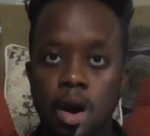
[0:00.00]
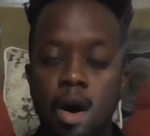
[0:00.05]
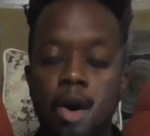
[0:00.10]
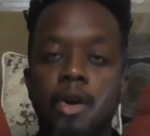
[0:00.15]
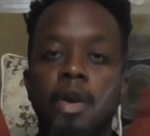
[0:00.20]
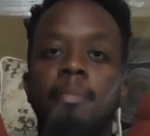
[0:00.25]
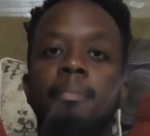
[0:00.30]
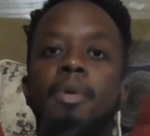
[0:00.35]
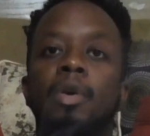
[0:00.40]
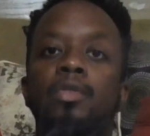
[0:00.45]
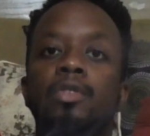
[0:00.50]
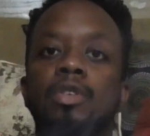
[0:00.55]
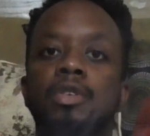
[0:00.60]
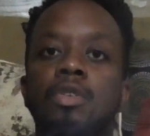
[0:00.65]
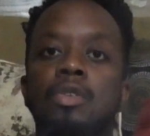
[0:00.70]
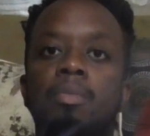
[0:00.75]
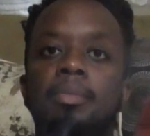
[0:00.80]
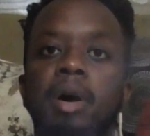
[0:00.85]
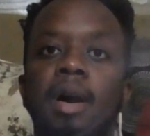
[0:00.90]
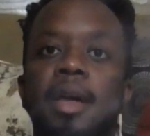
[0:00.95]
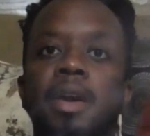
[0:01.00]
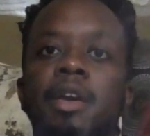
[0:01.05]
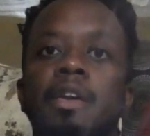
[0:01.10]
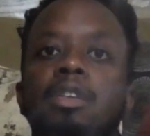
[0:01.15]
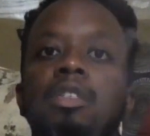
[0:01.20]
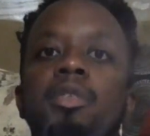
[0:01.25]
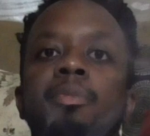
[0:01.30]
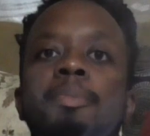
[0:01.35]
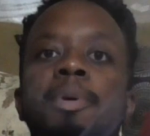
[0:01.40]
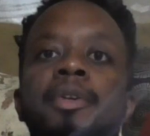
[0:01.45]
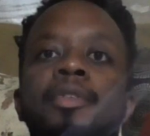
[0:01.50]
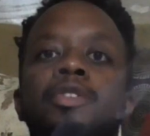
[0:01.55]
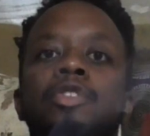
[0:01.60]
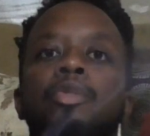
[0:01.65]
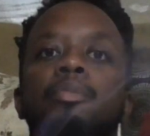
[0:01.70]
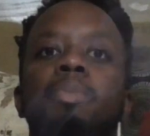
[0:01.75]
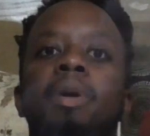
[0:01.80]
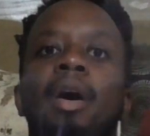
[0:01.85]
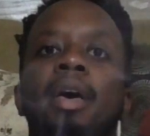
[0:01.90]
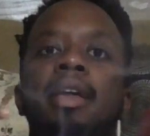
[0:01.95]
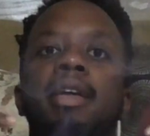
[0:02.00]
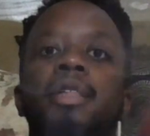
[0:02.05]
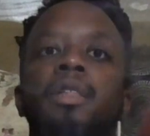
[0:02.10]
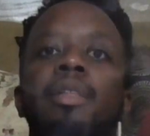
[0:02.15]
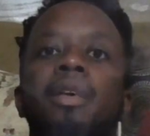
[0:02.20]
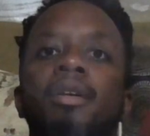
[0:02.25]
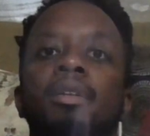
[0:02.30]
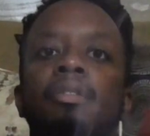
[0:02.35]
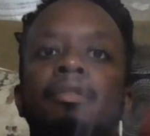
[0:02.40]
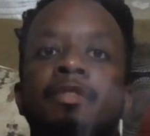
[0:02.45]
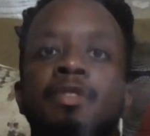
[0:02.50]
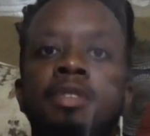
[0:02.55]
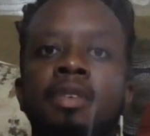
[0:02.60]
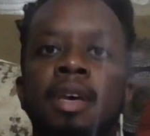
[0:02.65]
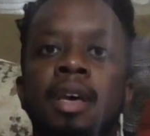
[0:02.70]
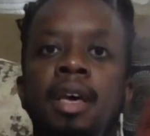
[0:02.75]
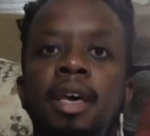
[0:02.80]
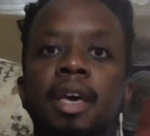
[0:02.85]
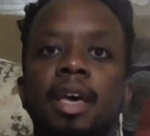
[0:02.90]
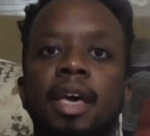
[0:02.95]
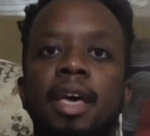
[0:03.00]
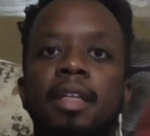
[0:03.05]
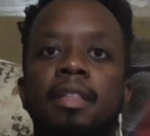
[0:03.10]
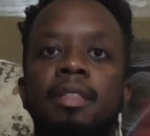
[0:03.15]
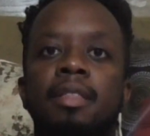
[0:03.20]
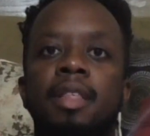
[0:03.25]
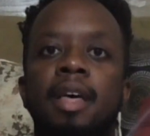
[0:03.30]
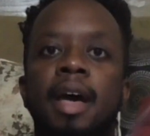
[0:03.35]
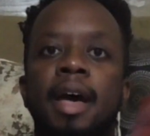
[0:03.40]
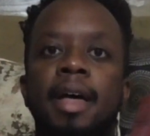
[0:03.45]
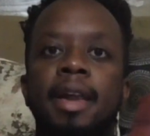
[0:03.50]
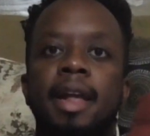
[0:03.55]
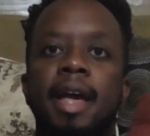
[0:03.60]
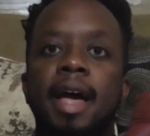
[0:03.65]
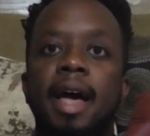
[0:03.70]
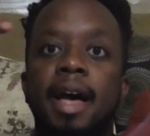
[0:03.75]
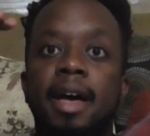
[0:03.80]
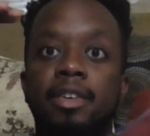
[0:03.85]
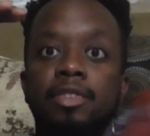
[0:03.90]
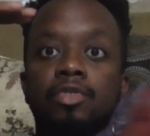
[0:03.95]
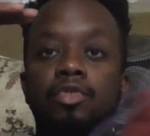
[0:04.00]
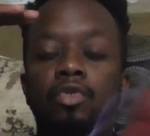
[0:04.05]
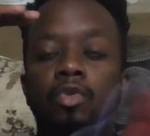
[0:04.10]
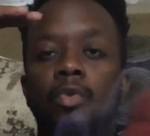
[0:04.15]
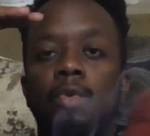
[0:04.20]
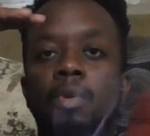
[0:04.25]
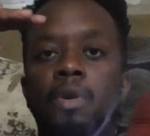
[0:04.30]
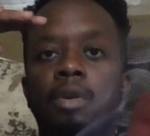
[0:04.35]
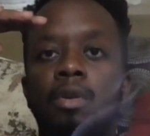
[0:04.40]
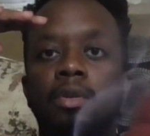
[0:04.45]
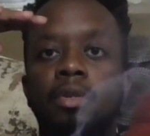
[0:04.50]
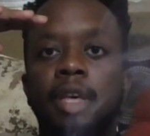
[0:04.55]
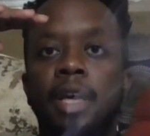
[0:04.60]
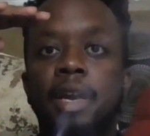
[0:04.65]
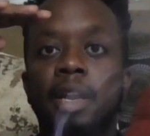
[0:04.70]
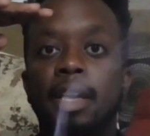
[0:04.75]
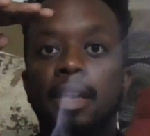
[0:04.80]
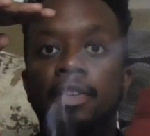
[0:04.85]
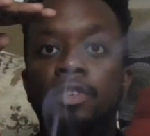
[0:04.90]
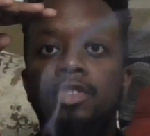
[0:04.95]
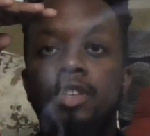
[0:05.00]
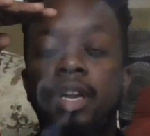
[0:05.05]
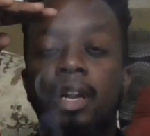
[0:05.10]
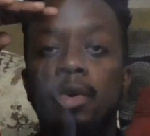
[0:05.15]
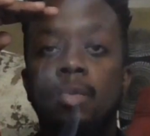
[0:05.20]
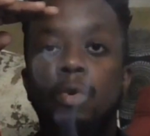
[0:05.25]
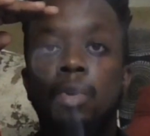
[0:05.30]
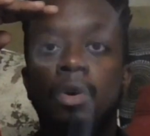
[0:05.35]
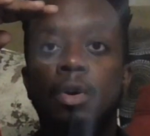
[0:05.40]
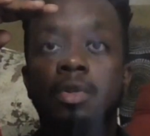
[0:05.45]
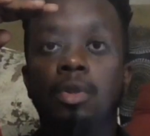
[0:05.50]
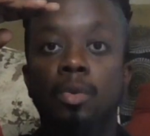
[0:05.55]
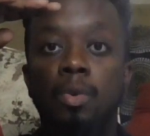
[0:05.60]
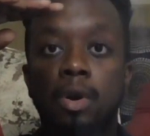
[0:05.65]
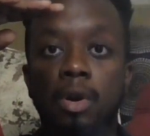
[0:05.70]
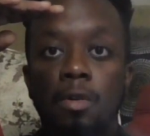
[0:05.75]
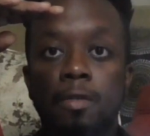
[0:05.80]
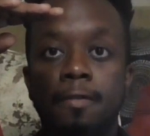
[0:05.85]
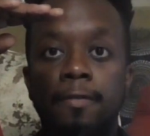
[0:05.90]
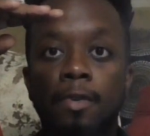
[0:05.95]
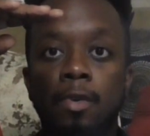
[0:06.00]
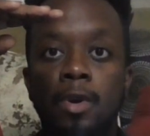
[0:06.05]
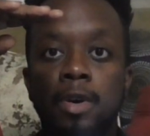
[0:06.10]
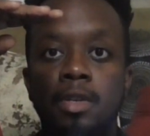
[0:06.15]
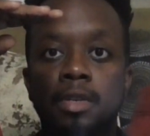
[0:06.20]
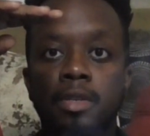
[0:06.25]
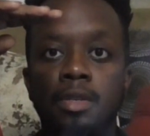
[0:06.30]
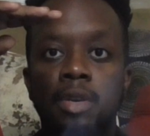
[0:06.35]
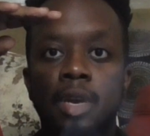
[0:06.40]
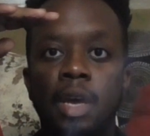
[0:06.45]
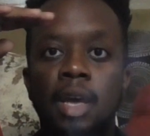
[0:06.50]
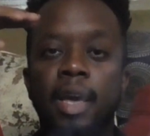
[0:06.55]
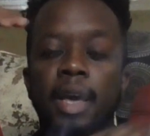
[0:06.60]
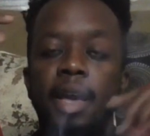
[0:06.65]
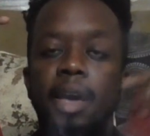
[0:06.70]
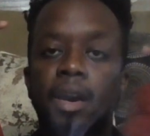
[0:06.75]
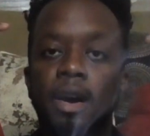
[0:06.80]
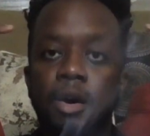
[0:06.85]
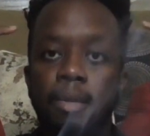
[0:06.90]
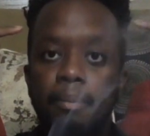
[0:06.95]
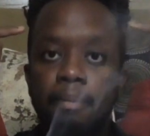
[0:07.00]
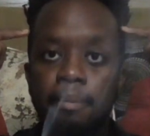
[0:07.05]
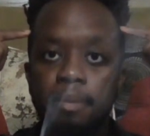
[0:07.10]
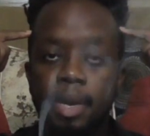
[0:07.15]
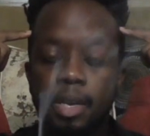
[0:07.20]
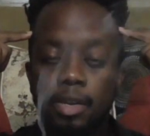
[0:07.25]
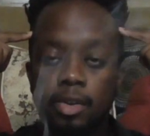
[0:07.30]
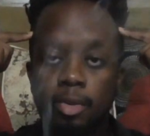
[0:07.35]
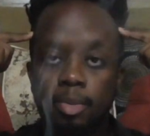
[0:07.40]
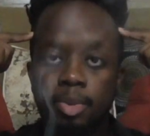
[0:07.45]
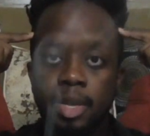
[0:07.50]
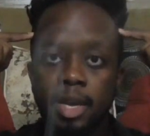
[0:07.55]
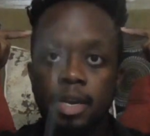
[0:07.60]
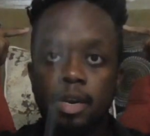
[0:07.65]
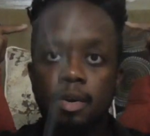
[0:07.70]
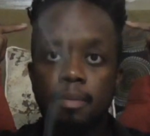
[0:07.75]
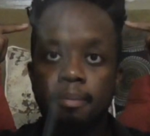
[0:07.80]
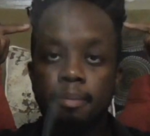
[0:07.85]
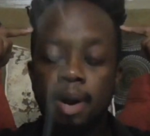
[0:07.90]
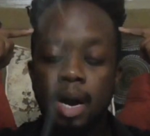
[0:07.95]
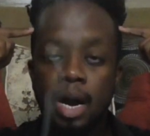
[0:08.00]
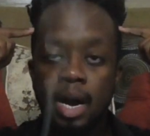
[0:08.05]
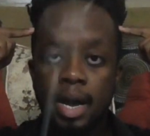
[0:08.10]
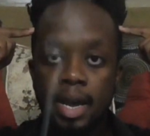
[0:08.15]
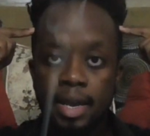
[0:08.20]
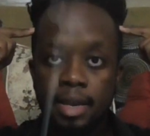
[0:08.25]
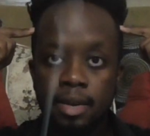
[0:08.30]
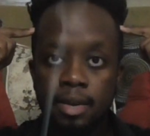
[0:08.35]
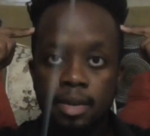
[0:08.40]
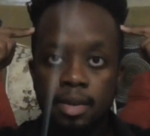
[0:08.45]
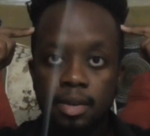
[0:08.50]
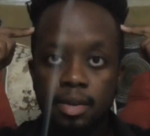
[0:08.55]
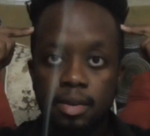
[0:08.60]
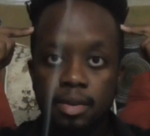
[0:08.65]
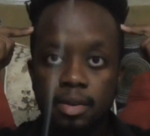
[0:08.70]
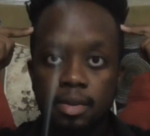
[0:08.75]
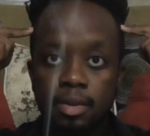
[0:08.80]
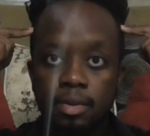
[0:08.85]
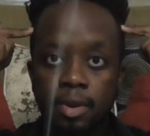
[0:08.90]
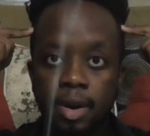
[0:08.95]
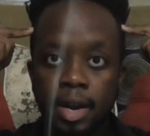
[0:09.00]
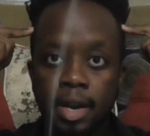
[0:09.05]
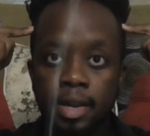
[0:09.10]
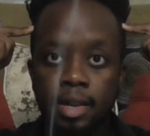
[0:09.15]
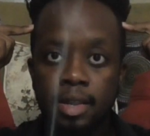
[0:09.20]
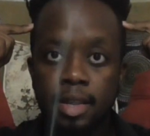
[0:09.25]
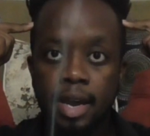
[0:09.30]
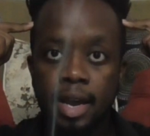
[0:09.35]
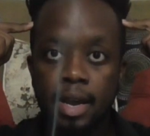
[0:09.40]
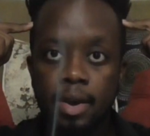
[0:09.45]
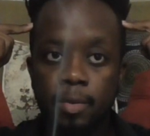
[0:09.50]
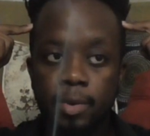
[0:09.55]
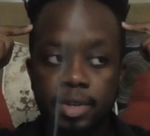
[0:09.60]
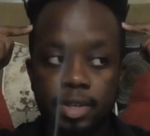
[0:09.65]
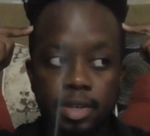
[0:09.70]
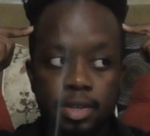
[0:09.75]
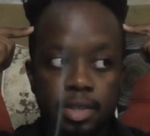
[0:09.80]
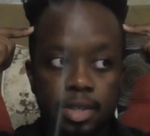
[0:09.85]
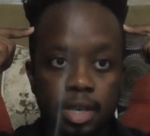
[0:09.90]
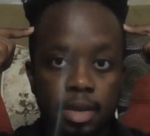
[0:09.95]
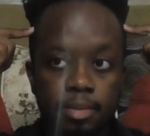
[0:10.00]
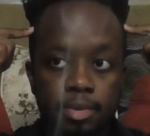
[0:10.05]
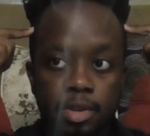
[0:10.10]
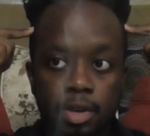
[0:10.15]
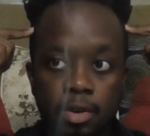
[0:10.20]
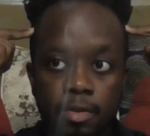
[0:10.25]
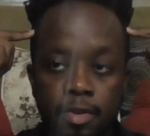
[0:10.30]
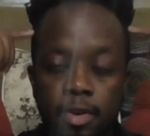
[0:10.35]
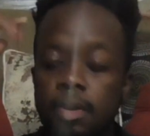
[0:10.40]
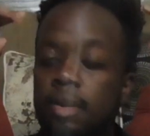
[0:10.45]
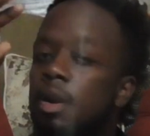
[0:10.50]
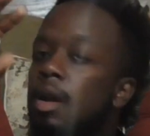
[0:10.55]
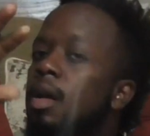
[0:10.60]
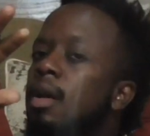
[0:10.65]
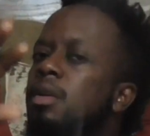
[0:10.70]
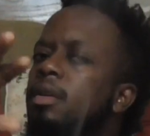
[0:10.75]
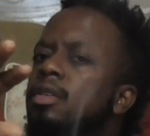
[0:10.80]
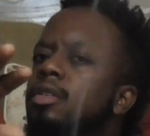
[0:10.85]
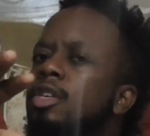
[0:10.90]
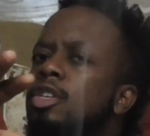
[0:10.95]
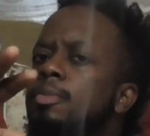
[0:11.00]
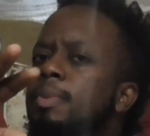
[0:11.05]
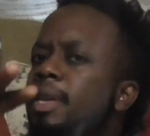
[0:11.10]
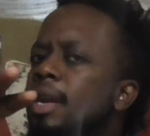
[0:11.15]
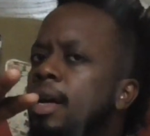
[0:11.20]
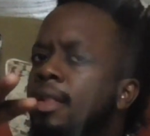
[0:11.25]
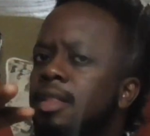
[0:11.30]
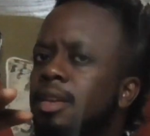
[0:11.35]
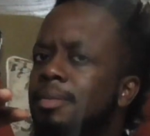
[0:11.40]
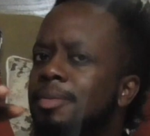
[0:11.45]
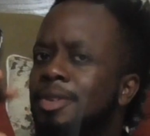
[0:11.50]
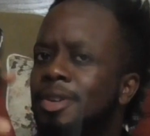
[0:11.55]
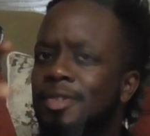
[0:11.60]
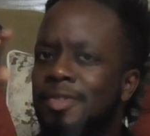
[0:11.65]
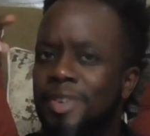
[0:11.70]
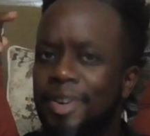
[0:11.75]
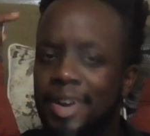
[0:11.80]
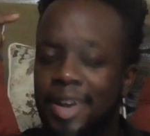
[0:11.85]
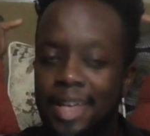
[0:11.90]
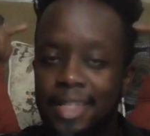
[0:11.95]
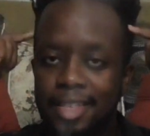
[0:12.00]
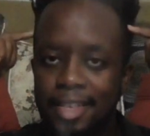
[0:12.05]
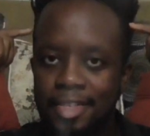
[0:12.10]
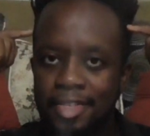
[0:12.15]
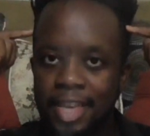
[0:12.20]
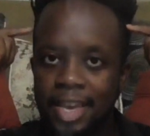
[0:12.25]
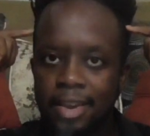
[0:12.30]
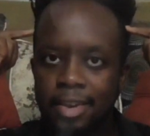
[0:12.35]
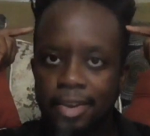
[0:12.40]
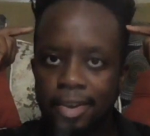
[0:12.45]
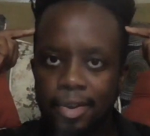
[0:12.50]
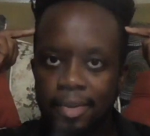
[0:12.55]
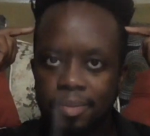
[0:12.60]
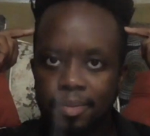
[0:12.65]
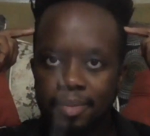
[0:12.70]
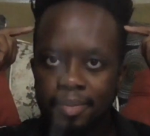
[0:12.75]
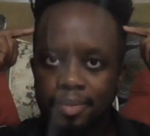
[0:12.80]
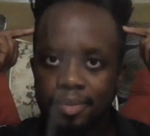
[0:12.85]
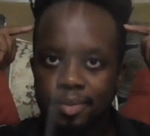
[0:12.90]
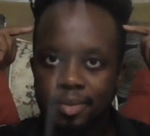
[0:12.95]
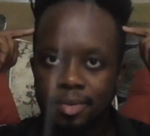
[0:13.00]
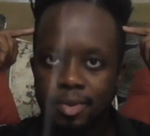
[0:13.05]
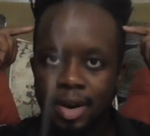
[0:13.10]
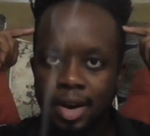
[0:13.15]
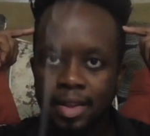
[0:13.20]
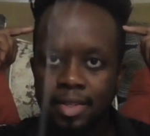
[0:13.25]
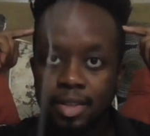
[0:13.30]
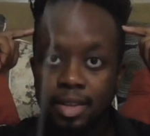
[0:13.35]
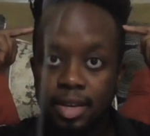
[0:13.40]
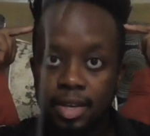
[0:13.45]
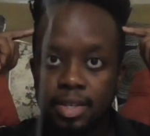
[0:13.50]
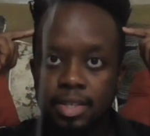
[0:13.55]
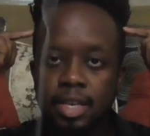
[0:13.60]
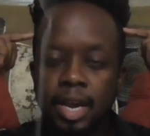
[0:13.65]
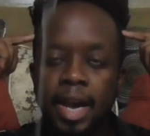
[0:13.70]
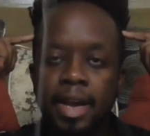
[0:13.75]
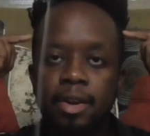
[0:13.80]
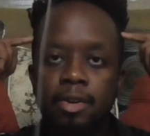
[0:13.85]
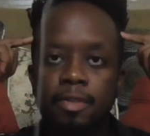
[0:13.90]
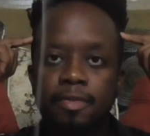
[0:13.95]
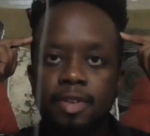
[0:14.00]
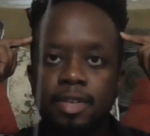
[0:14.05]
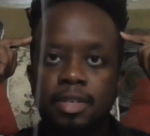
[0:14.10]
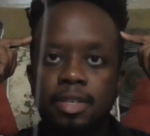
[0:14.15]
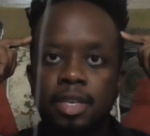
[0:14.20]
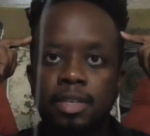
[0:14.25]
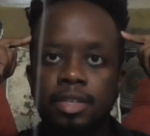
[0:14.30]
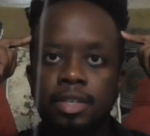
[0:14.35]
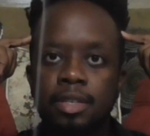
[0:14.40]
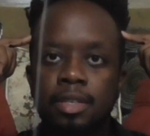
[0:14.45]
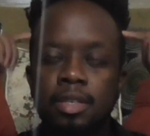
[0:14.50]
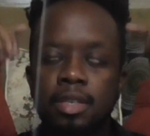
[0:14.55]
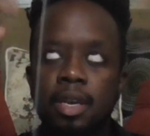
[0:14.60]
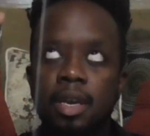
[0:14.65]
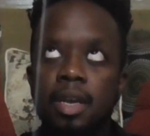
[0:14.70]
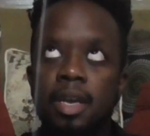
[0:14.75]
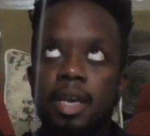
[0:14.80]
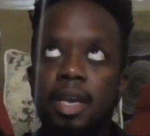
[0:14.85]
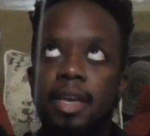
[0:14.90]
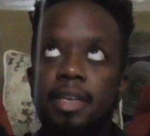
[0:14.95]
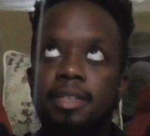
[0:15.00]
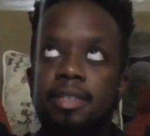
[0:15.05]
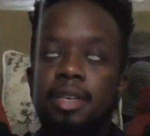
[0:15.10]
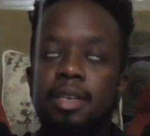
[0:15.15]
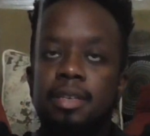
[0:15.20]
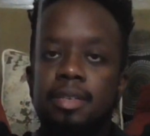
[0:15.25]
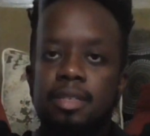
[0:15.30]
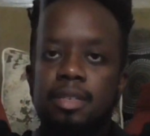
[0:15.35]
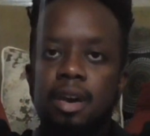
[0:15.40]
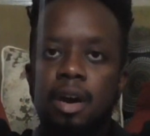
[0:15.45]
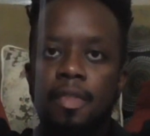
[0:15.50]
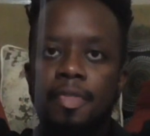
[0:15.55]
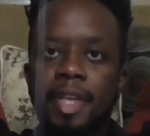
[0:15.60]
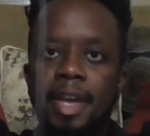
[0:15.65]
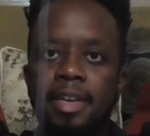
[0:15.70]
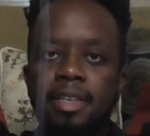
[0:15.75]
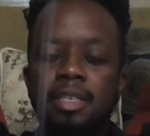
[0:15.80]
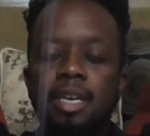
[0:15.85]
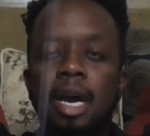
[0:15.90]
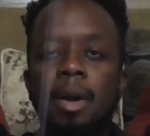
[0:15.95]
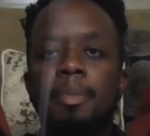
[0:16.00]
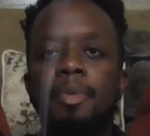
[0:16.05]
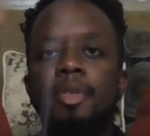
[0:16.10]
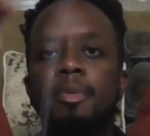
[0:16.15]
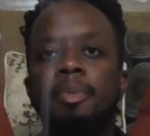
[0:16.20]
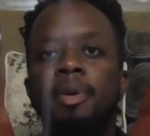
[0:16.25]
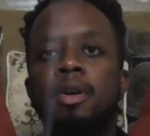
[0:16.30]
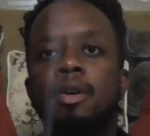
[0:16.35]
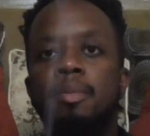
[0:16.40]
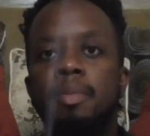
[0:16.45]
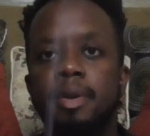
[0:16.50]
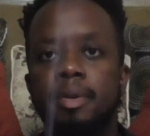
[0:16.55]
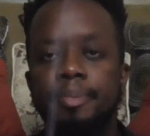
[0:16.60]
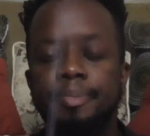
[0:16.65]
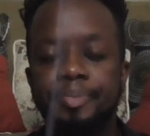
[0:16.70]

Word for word: Our emotional body, our spiritual body lives in that astral world, that energetic world, the world of force. And our mental plane, our mind, right, that which is the observer, excuse me, not the observer, the thinker, right, the decider of decisions, exists on that top of the pyramid.